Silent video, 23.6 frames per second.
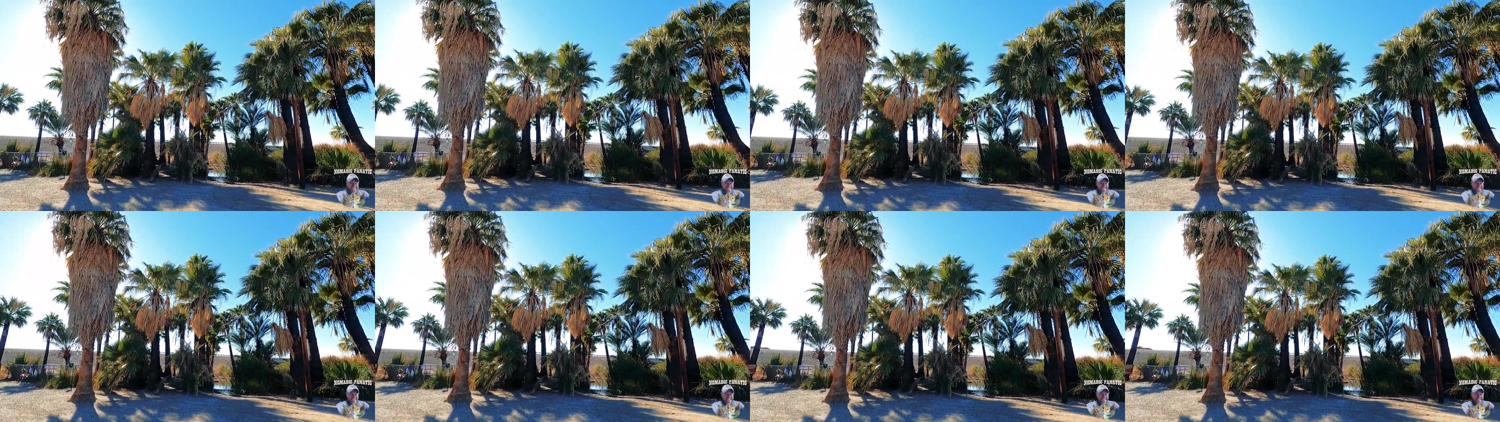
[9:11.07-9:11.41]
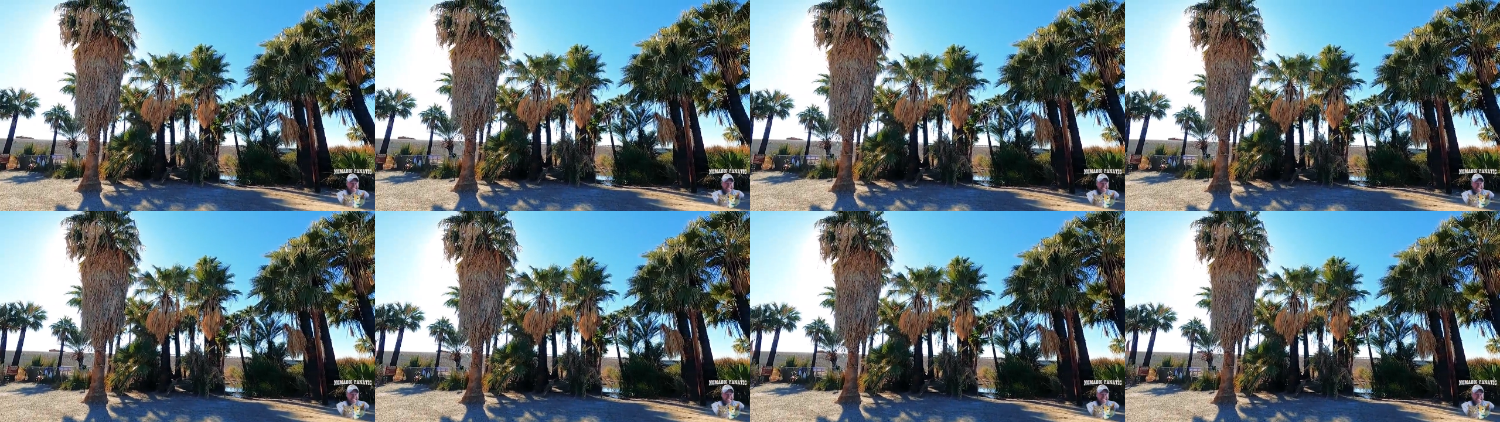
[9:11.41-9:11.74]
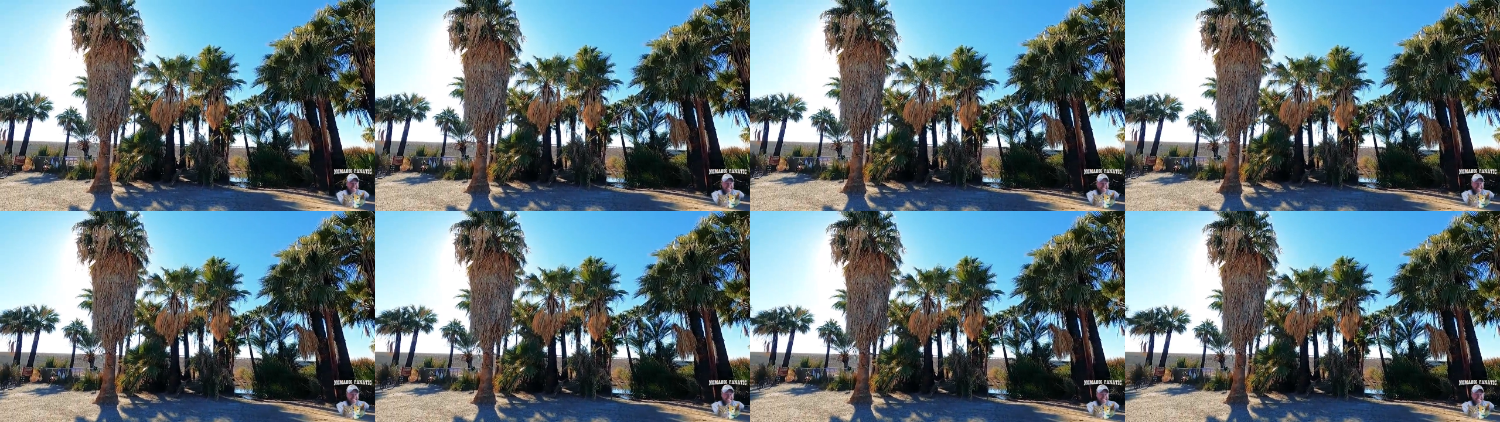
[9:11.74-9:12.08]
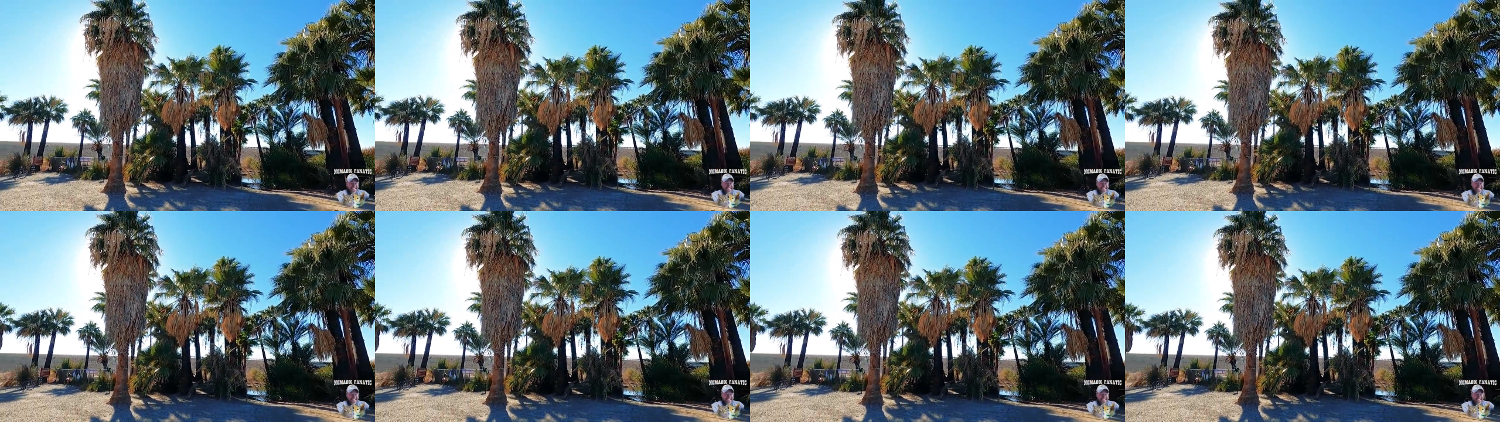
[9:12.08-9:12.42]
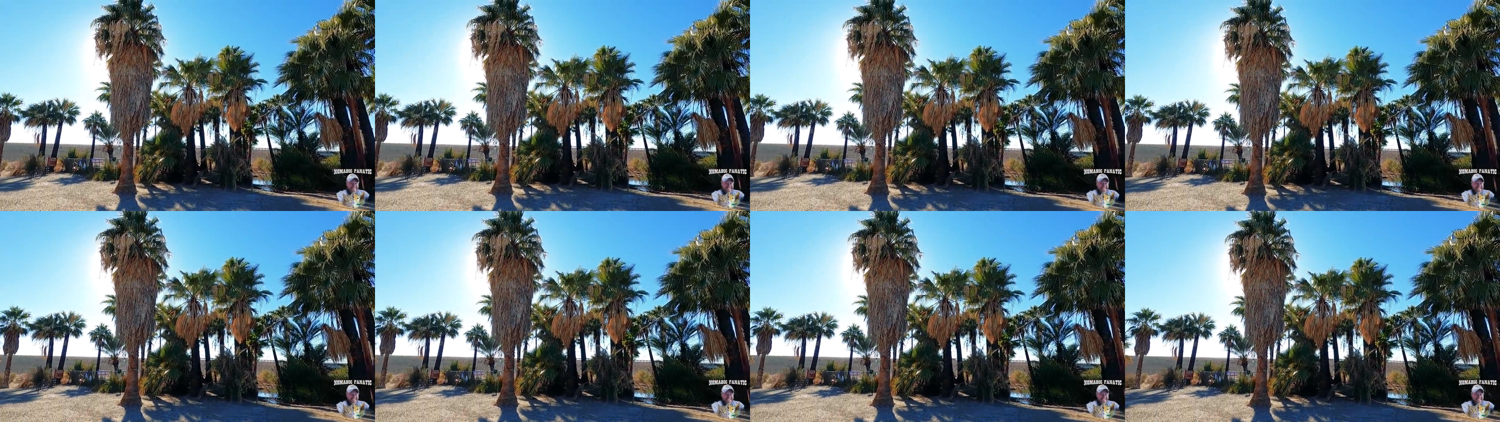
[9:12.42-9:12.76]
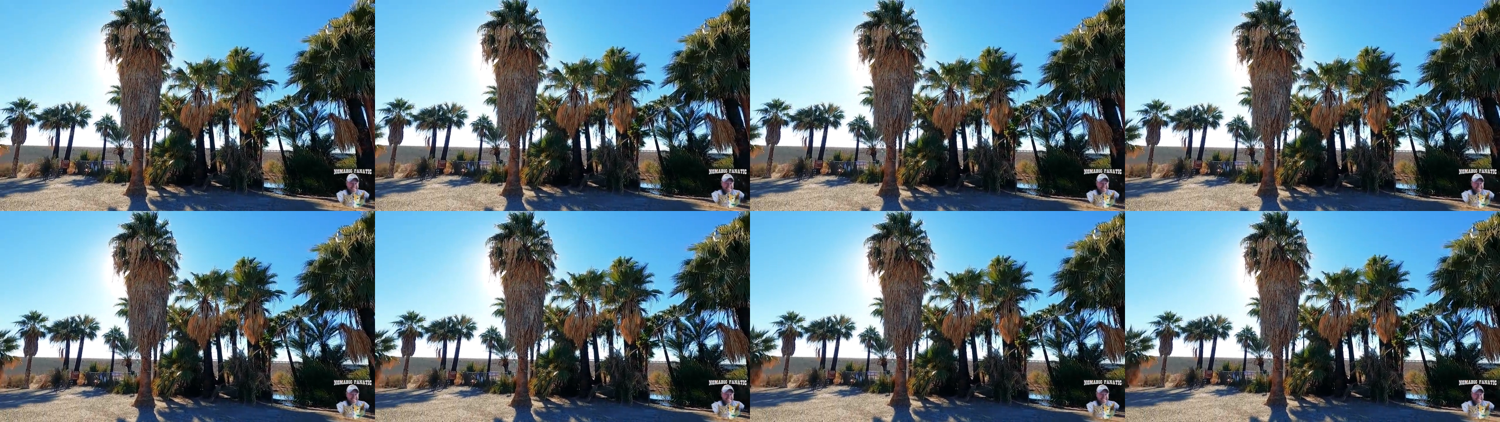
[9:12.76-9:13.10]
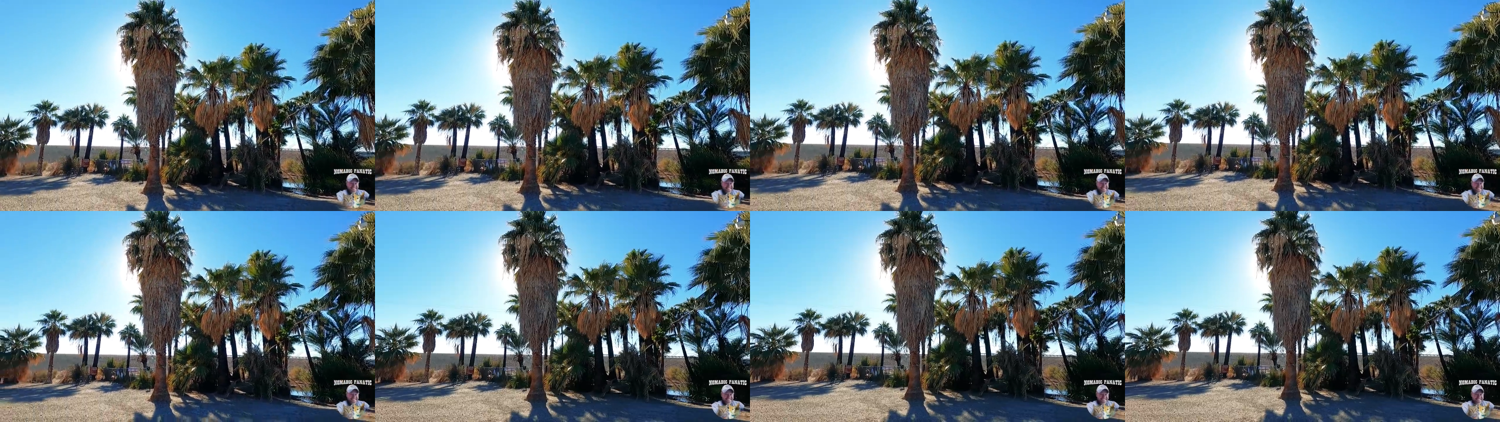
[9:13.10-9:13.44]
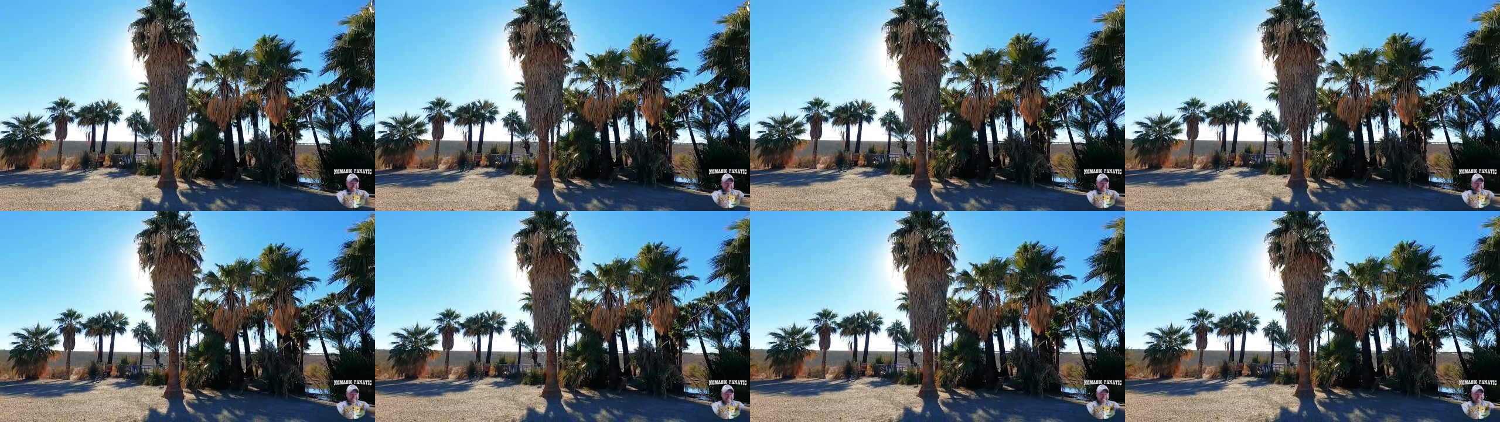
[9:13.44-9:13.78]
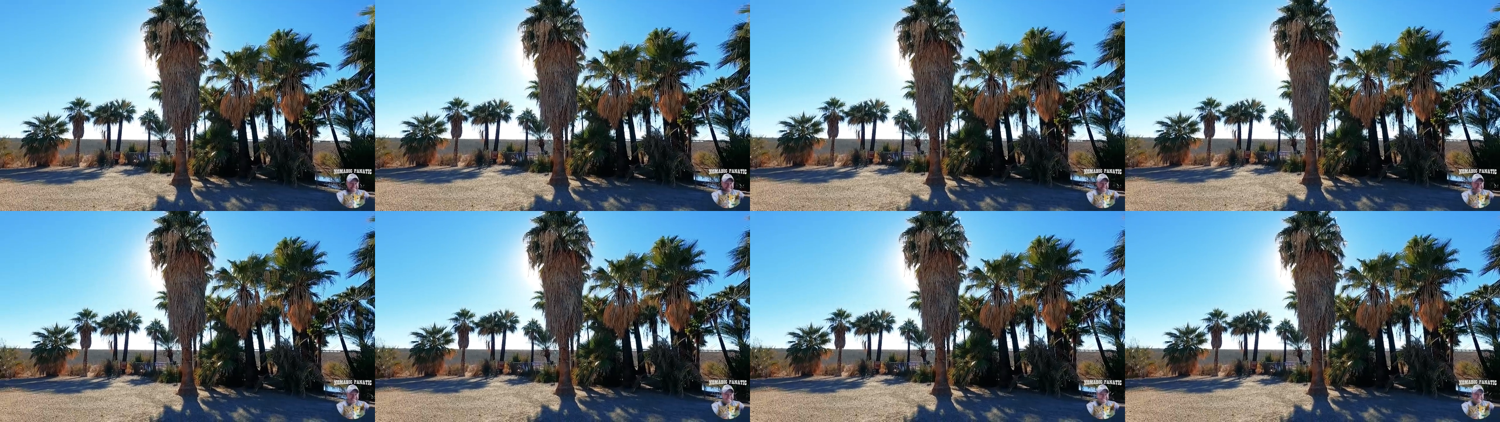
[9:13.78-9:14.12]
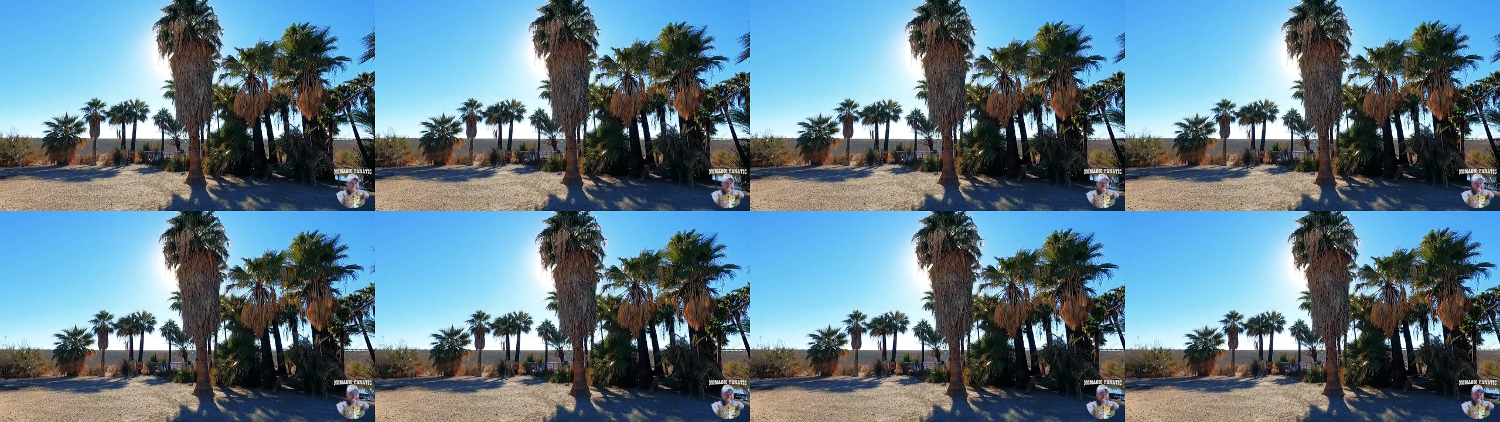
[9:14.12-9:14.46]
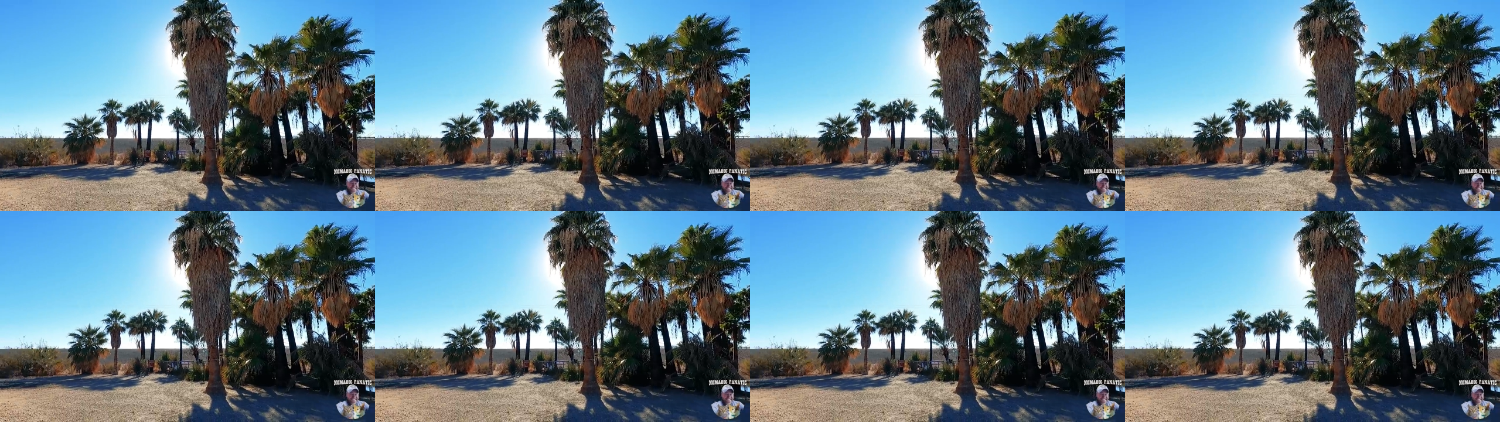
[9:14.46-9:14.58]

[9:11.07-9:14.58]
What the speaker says: Nobody's mouth can be seen.